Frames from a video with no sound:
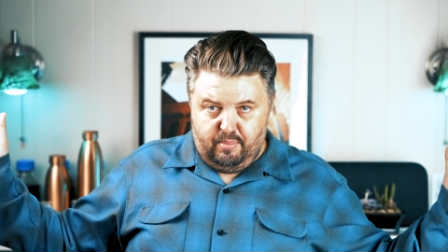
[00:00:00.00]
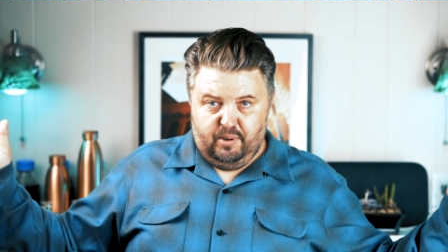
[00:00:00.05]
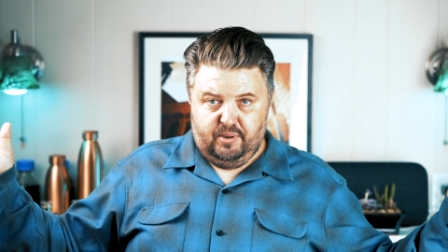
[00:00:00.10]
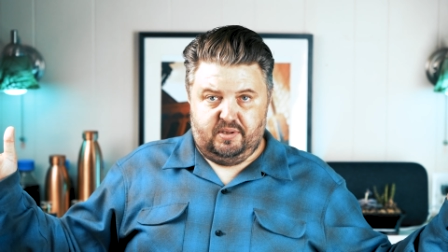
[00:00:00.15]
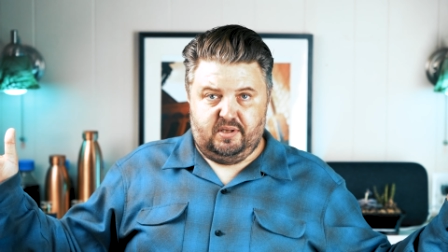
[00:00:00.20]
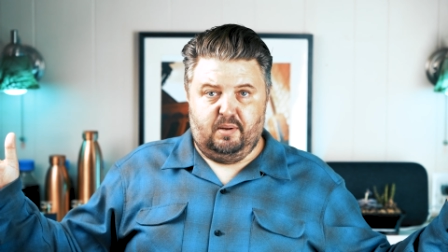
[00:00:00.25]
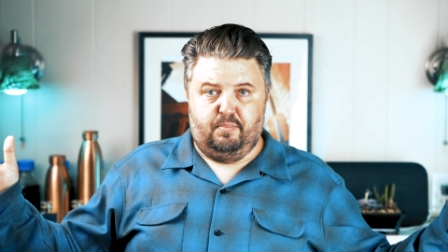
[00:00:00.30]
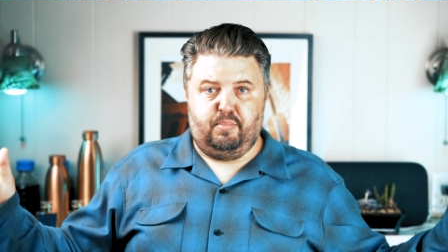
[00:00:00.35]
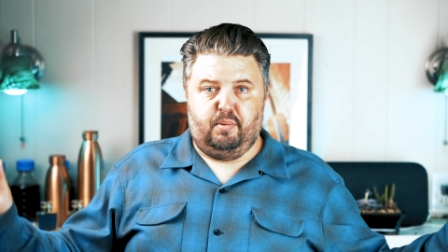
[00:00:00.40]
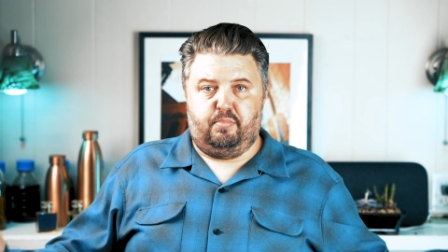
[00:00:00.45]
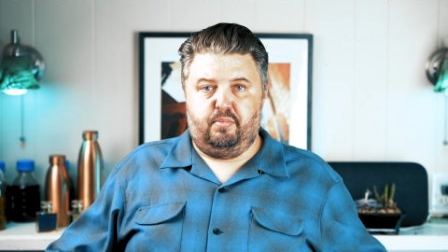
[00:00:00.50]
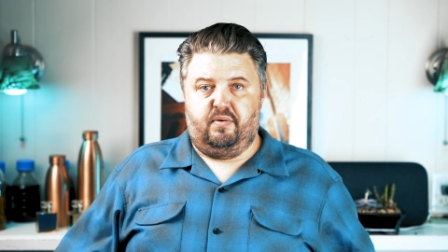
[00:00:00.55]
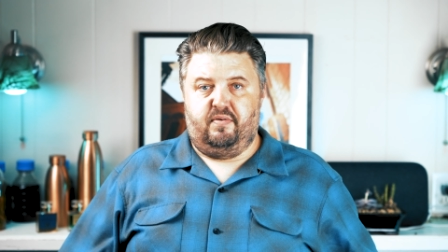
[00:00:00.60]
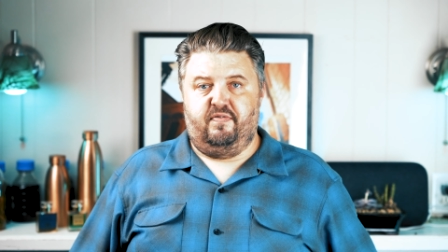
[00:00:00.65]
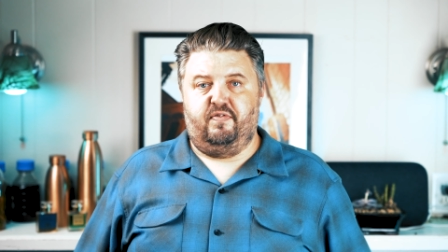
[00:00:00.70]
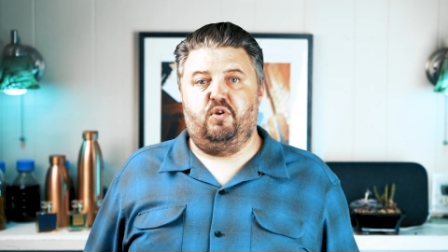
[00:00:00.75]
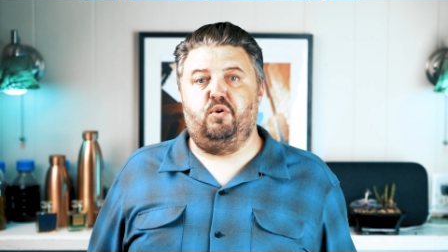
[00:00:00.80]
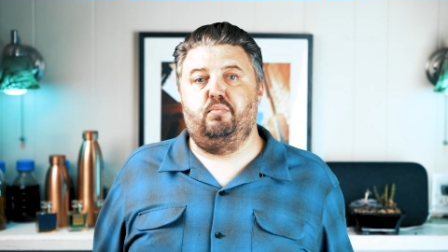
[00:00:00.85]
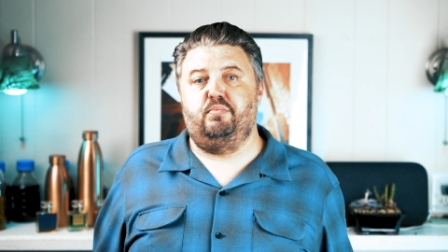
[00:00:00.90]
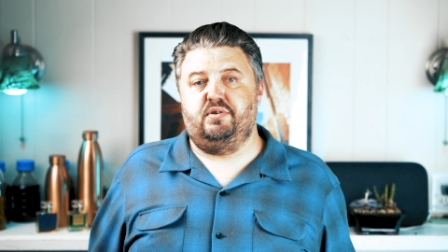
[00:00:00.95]
built up a
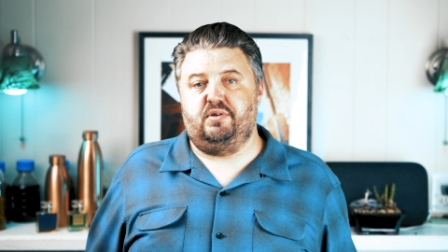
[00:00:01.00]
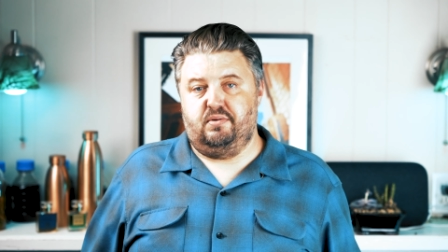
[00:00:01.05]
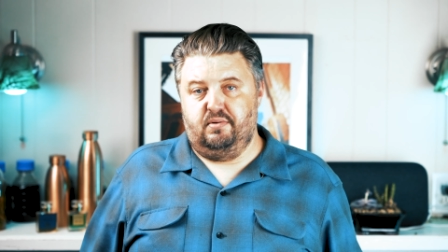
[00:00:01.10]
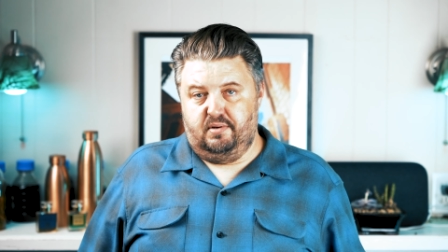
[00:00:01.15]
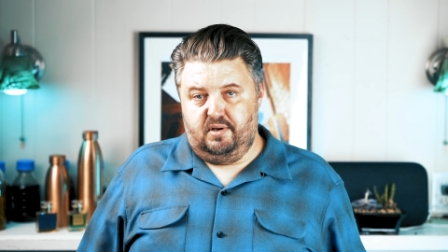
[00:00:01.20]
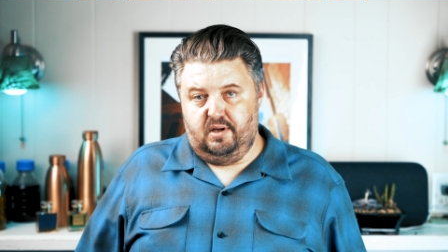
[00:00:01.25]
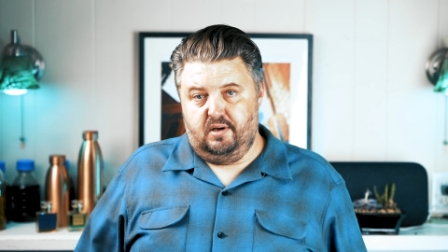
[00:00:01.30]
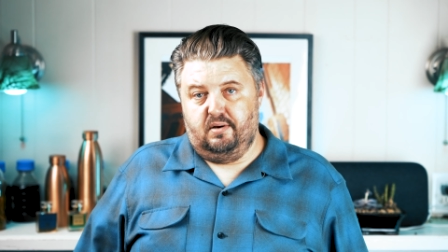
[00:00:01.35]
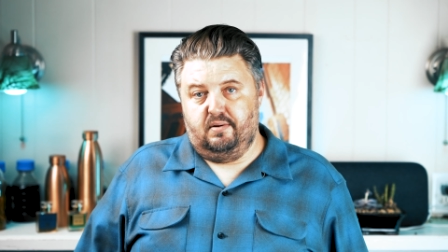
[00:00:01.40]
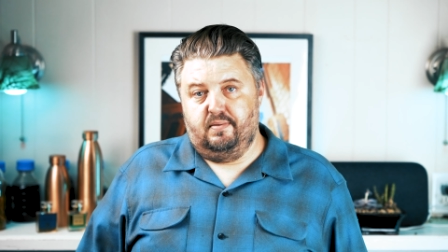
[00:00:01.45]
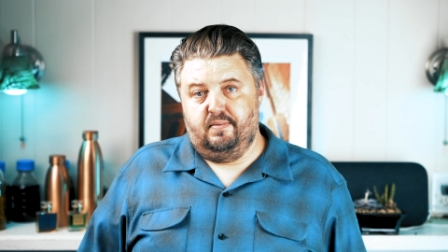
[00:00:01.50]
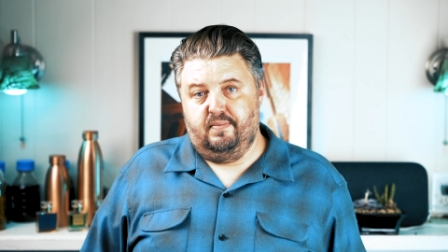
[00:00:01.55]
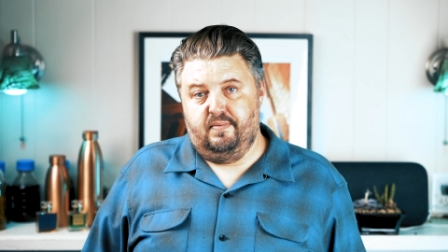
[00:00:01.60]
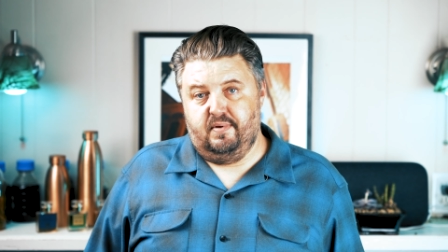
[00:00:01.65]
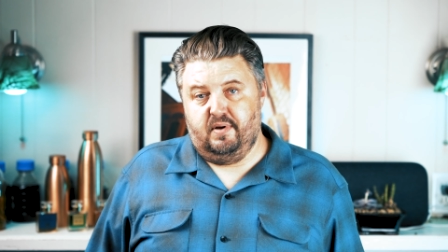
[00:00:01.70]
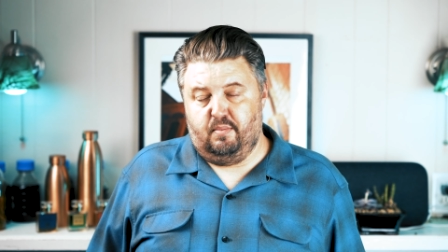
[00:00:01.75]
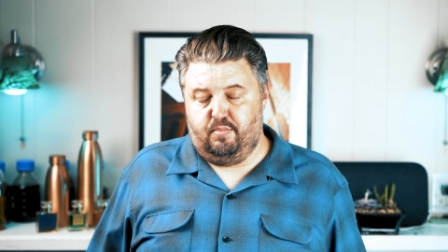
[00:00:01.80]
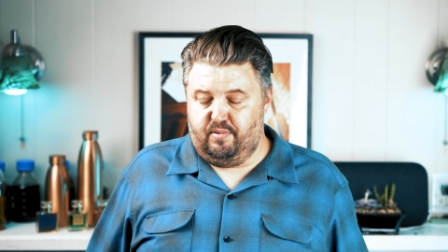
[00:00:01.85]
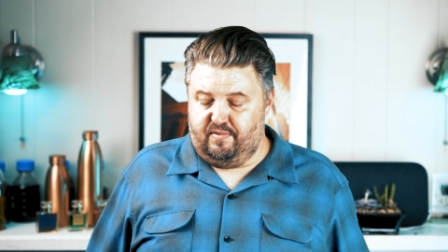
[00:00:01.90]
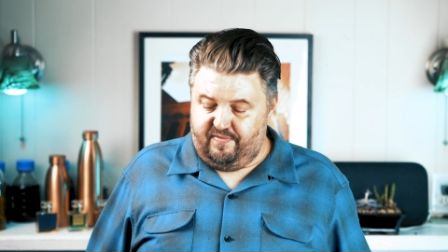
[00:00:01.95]
perfume studio,
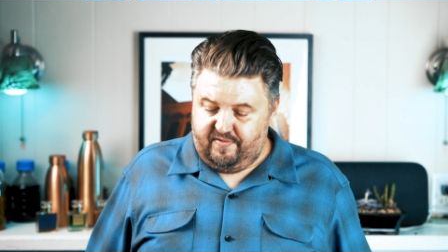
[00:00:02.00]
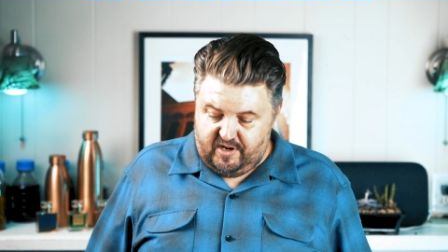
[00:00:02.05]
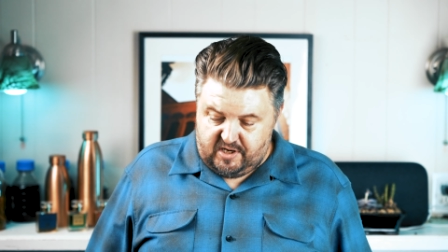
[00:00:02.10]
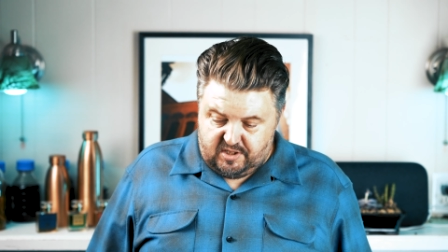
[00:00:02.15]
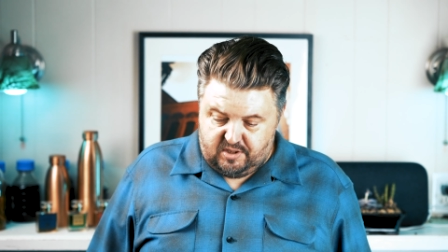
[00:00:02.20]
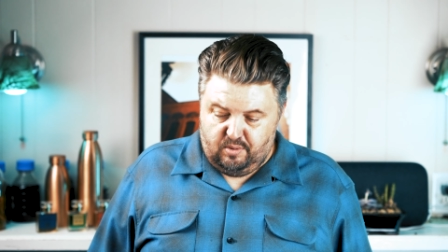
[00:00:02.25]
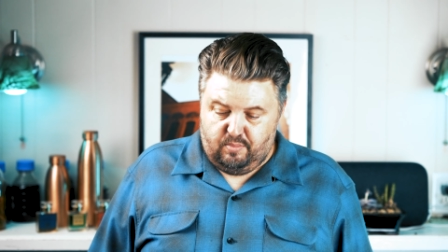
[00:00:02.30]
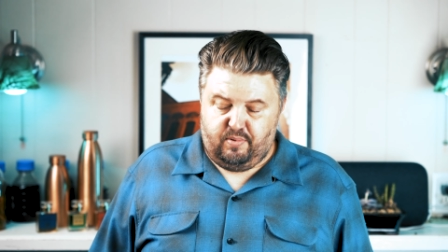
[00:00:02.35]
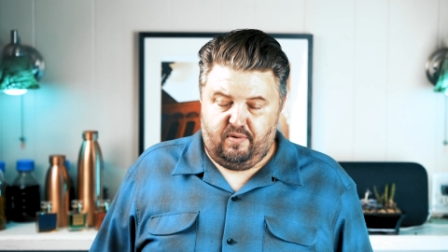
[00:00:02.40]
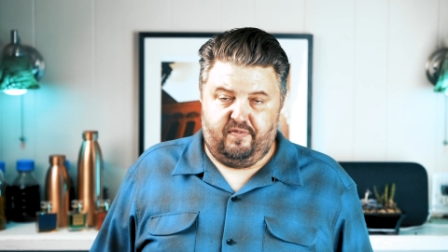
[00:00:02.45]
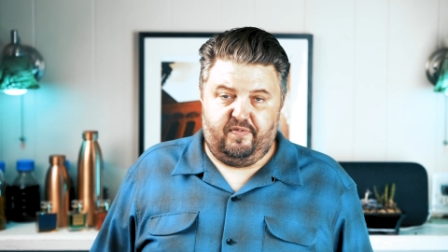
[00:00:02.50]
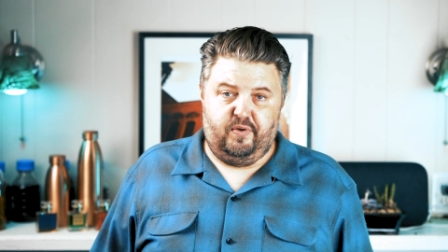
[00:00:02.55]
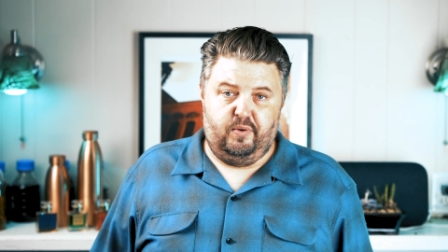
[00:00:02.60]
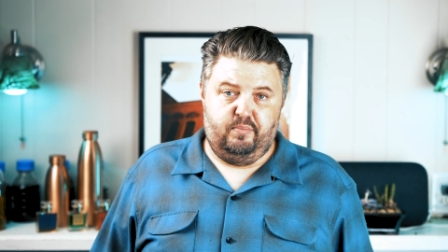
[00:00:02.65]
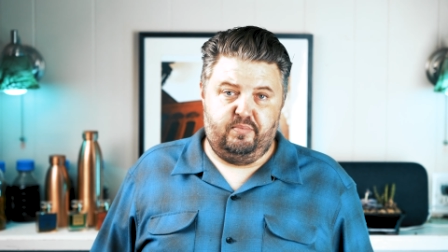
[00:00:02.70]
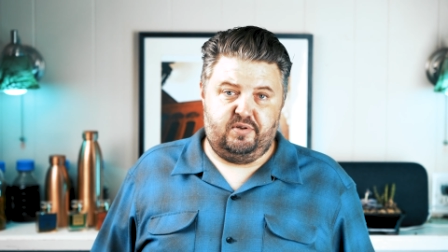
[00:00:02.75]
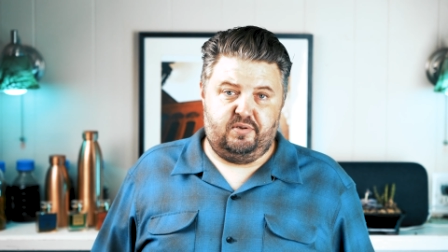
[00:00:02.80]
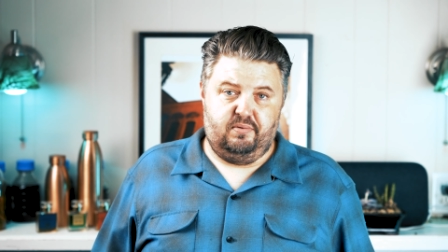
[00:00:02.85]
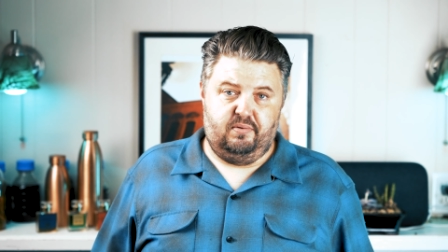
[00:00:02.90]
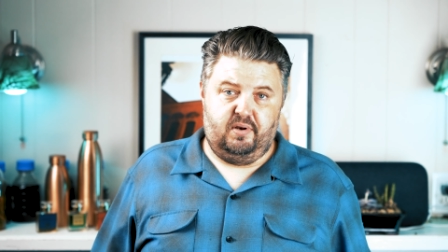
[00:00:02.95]
a professional
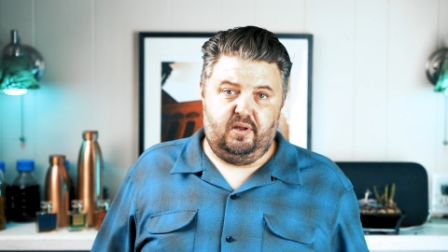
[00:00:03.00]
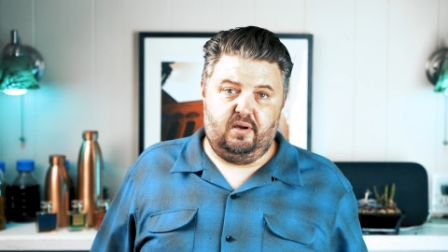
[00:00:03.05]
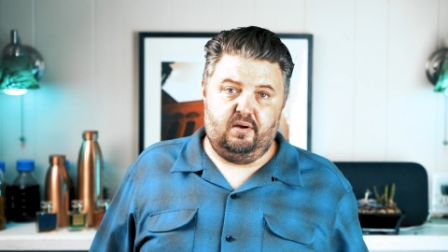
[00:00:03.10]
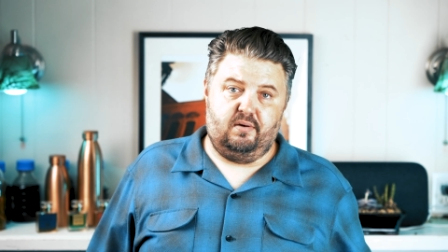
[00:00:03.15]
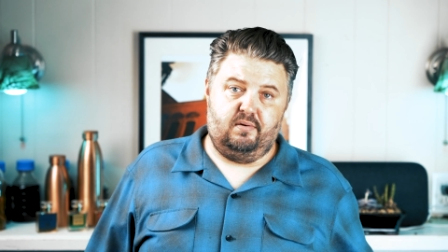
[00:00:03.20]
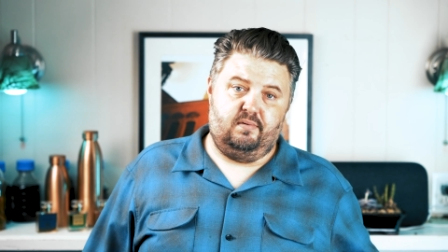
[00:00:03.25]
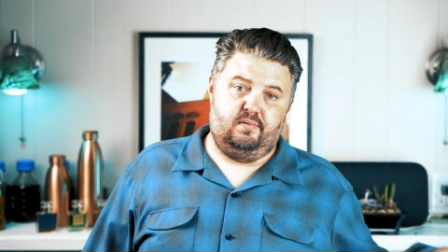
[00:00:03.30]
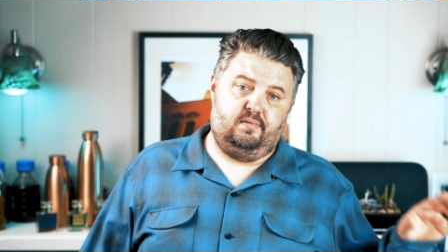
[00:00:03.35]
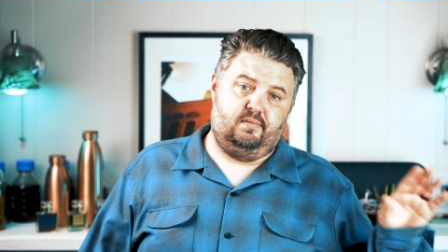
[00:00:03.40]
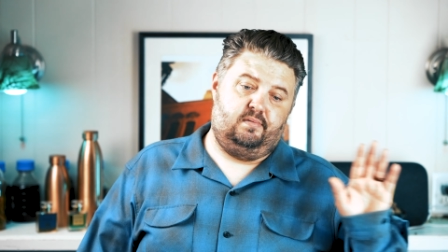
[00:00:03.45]
perfume studio.